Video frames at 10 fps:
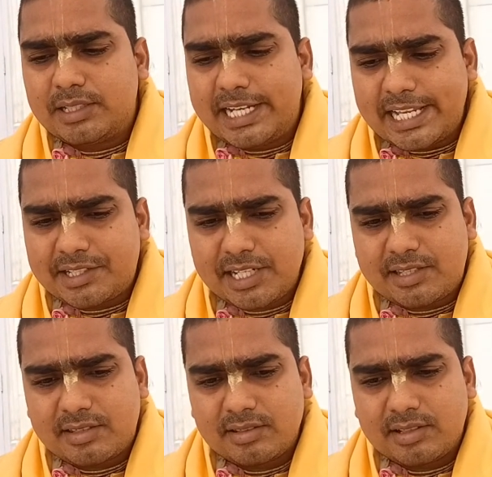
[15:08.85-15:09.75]

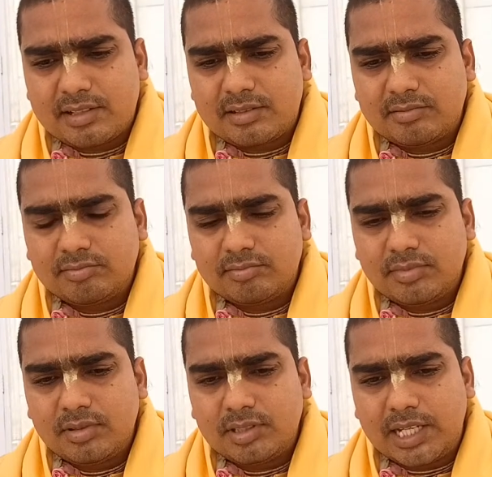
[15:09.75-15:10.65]

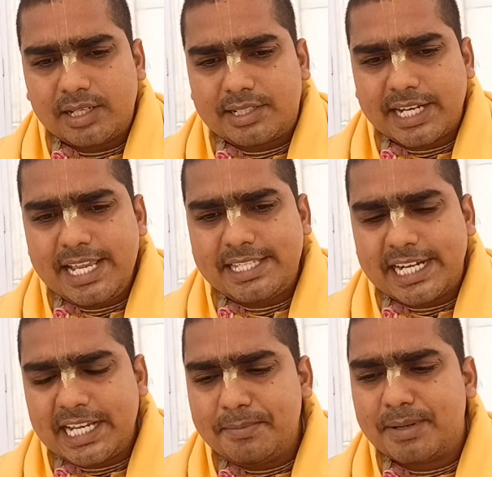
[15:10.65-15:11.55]
The tree is
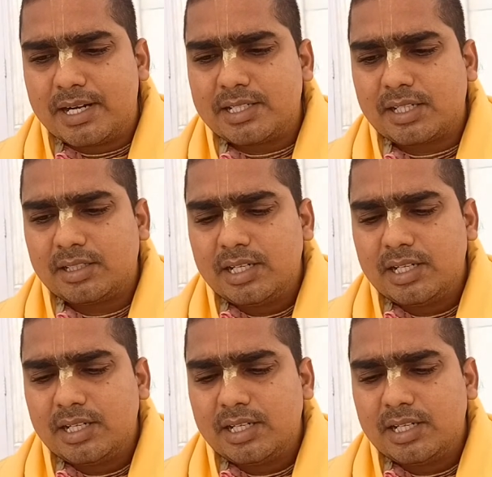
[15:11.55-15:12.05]
getting burnt.